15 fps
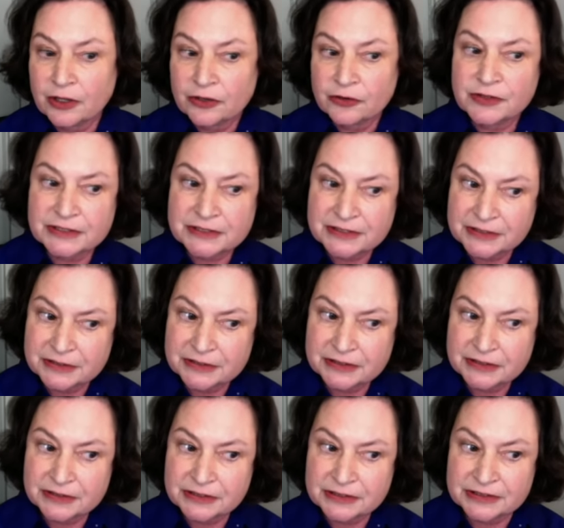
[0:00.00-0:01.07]
this
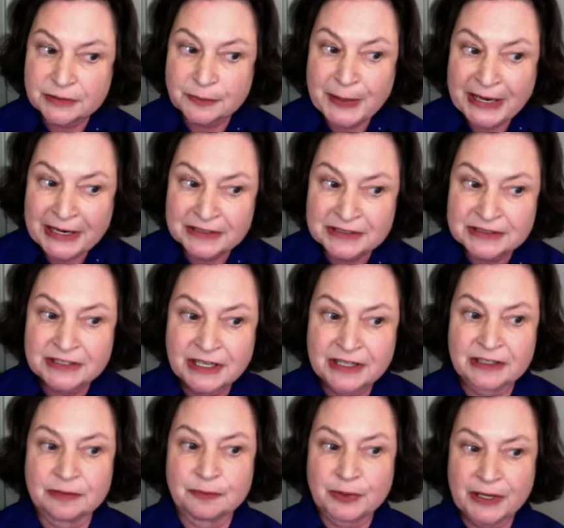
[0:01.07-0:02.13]
is this debate is
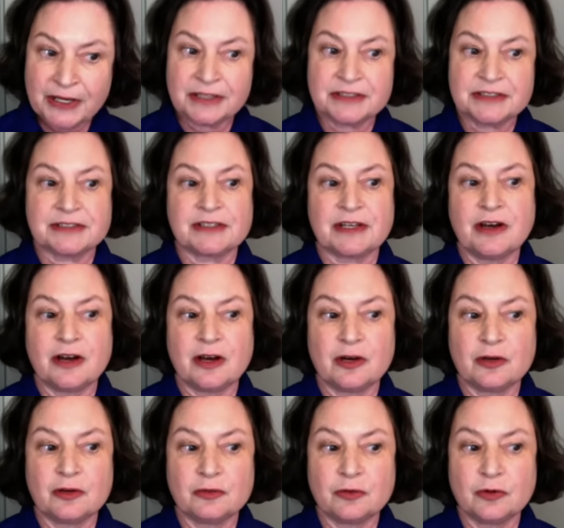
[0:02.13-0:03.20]
taking place
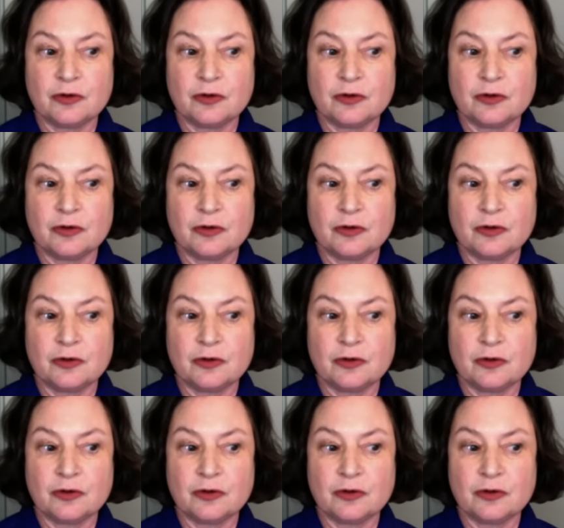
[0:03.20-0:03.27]
uh,